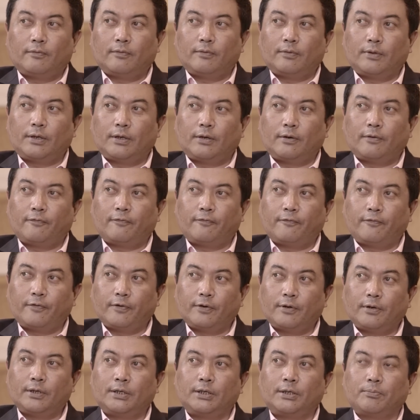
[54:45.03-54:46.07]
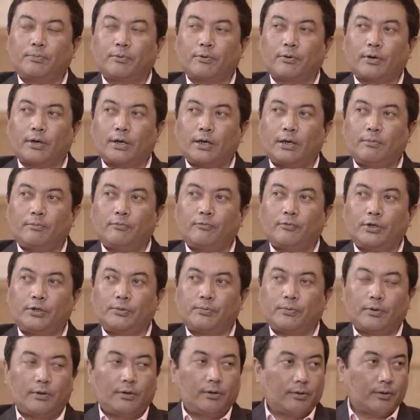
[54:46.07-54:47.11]
their first program which
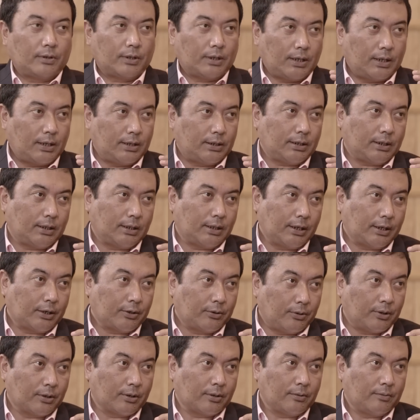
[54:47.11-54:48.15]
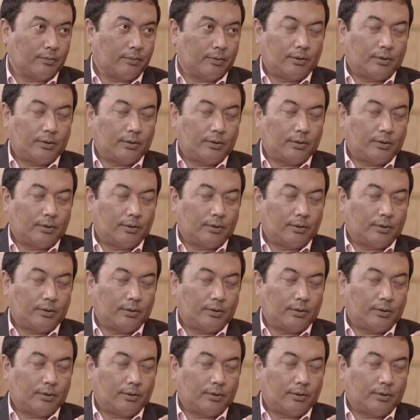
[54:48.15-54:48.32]
were organized at Laikor.